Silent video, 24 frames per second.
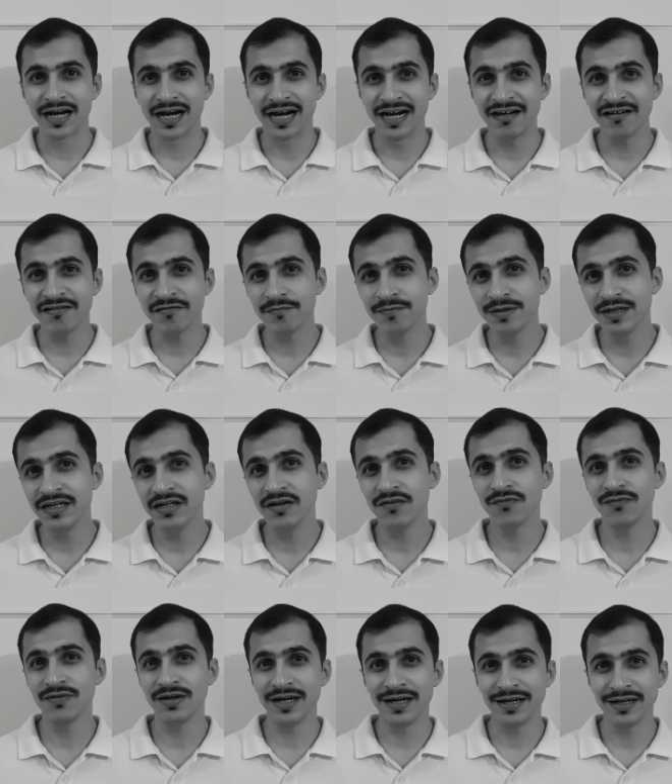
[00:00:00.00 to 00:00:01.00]
I have been
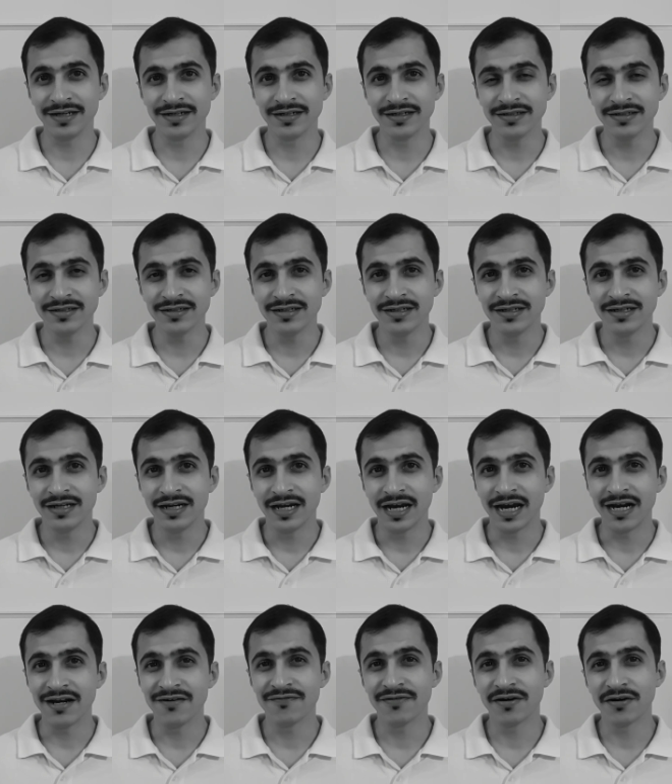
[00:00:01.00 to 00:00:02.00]
a failure
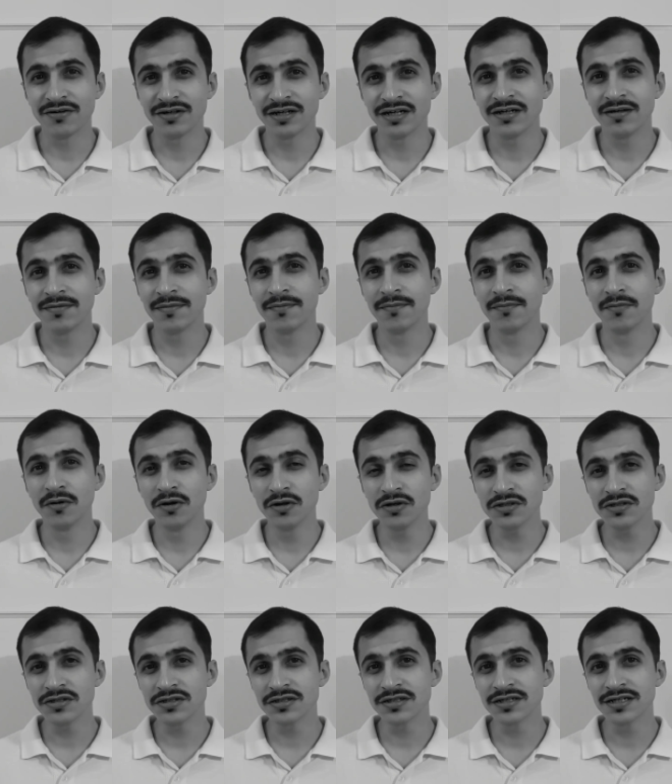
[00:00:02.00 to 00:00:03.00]
and found it
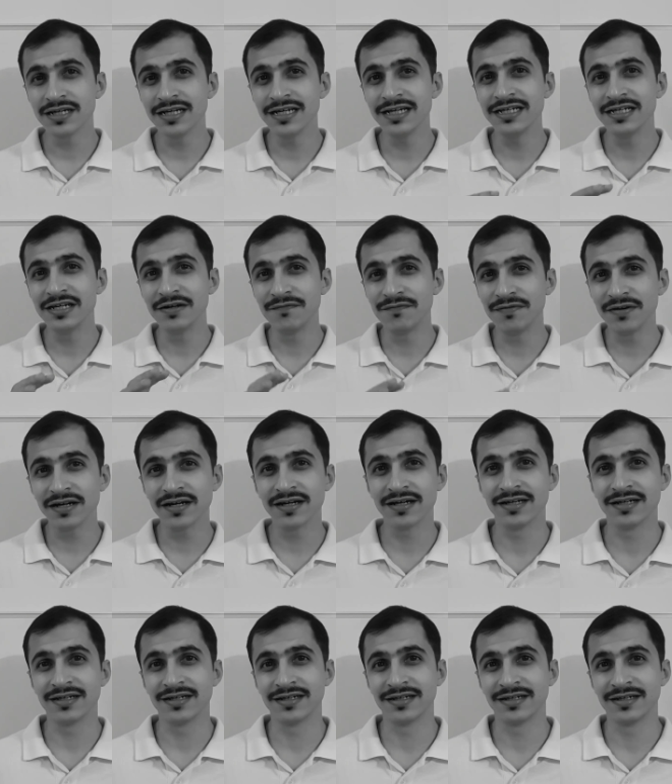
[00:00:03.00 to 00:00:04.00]
mostly
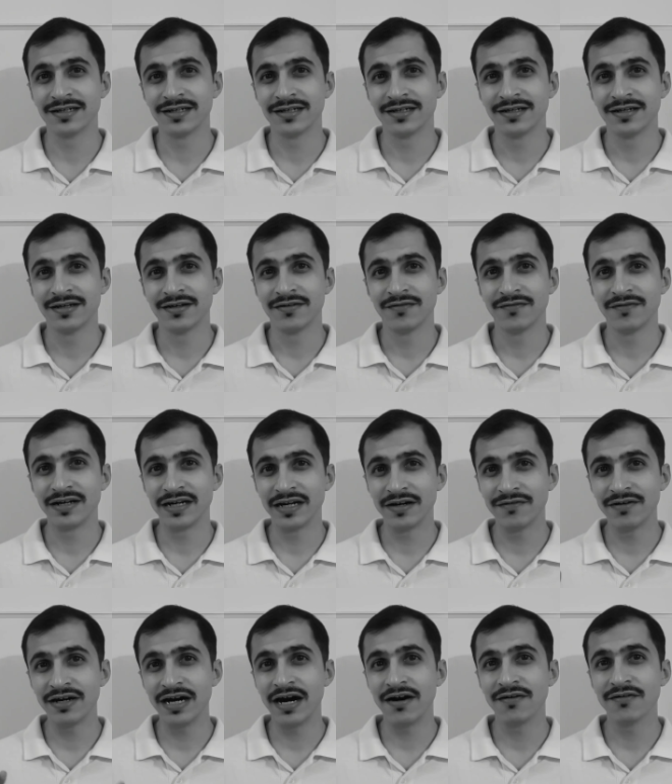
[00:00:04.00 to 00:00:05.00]
difficult
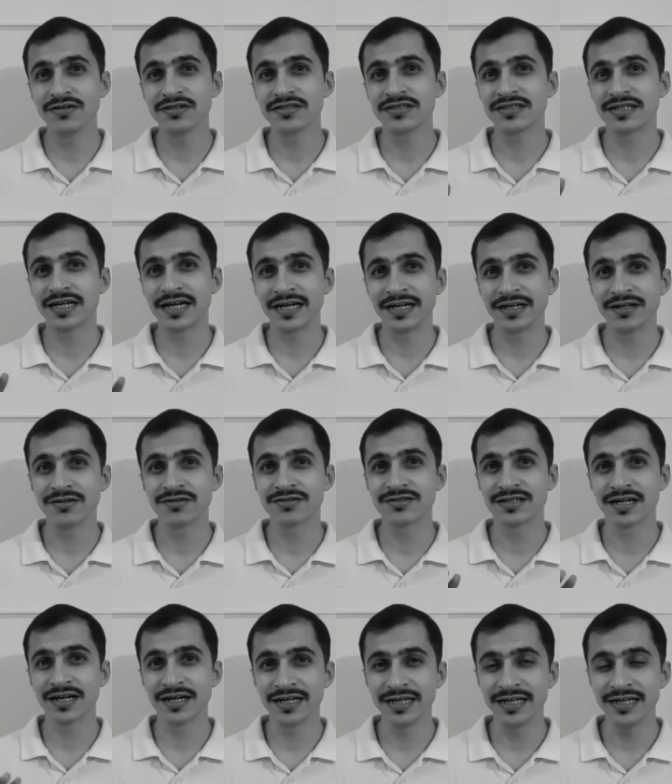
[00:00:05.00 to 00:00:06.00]
whenever I was trying to
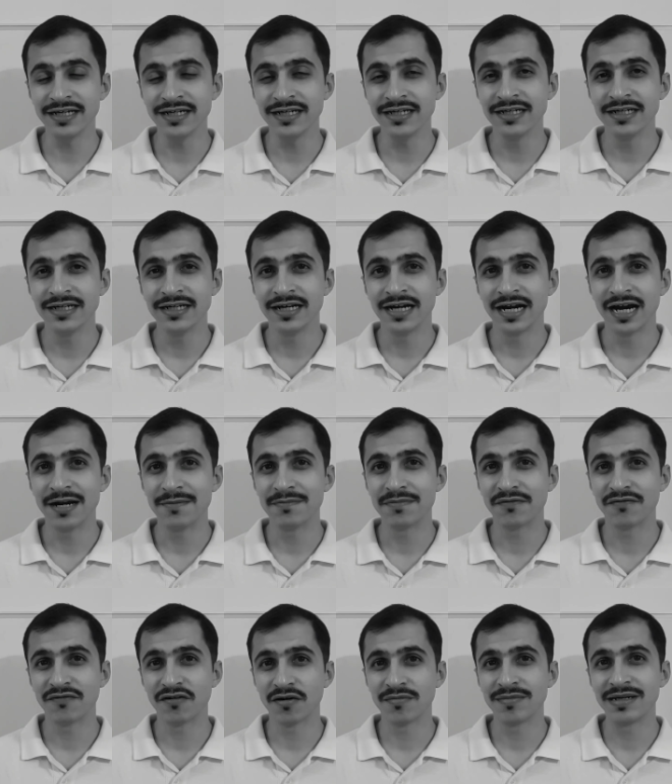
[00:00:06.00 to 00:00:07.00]
study and
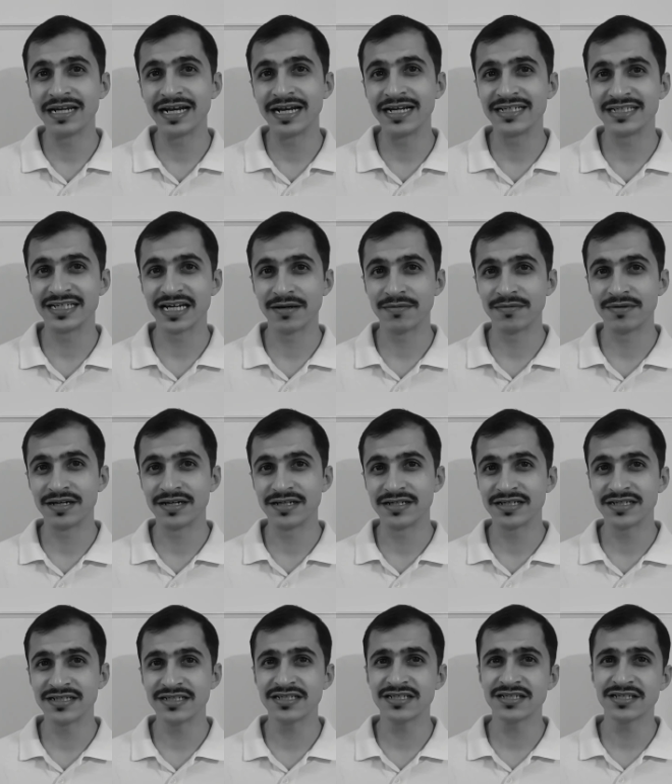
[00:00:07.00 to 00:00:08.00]
perform the
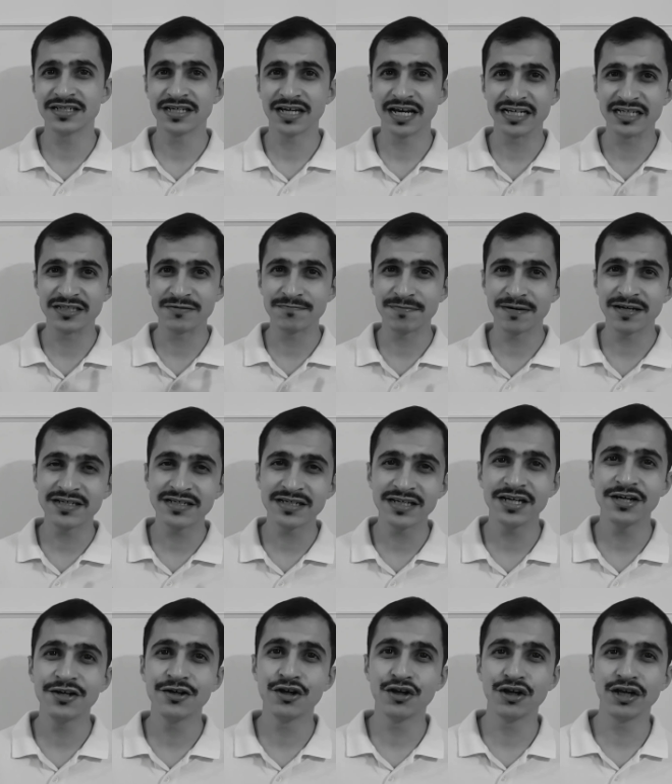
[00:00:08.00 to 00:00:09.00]
examinations,
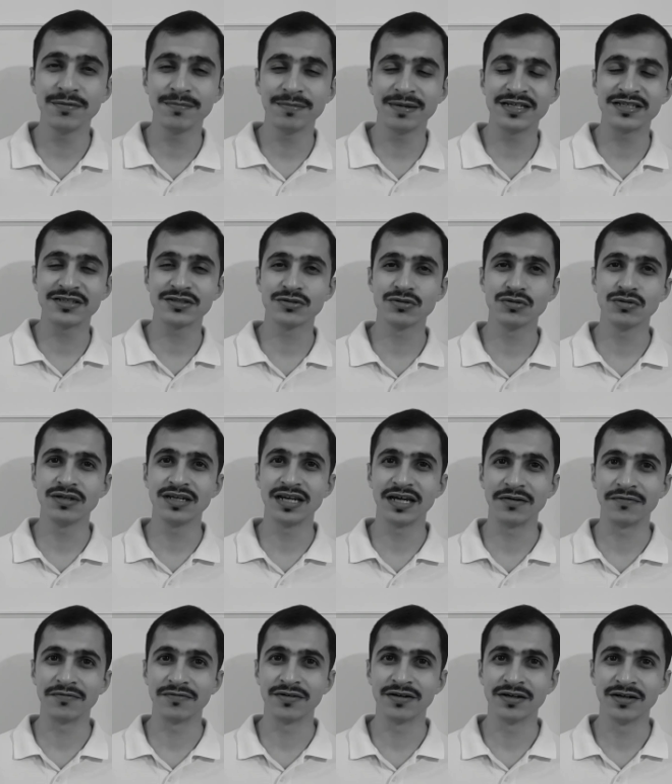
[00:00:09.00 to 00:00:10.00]
especially during my school
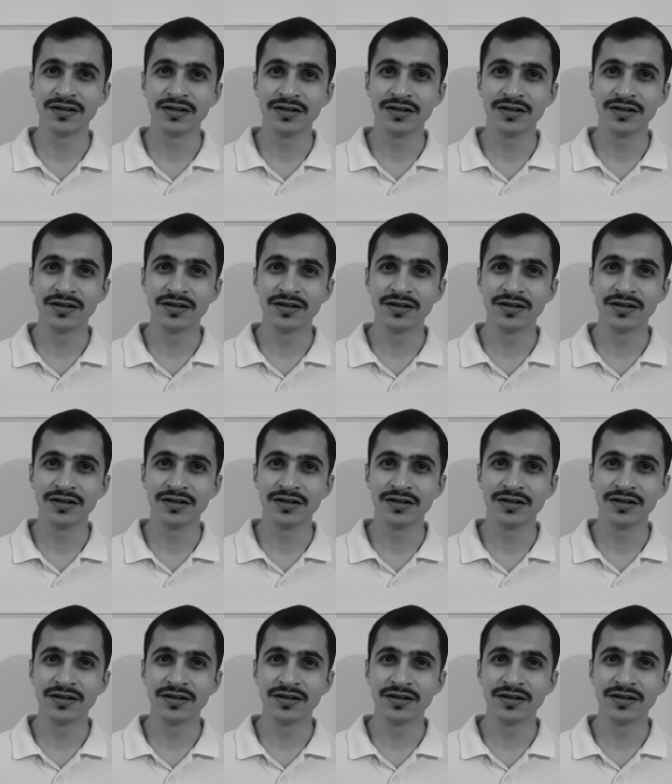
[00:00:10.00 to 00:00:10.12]
life.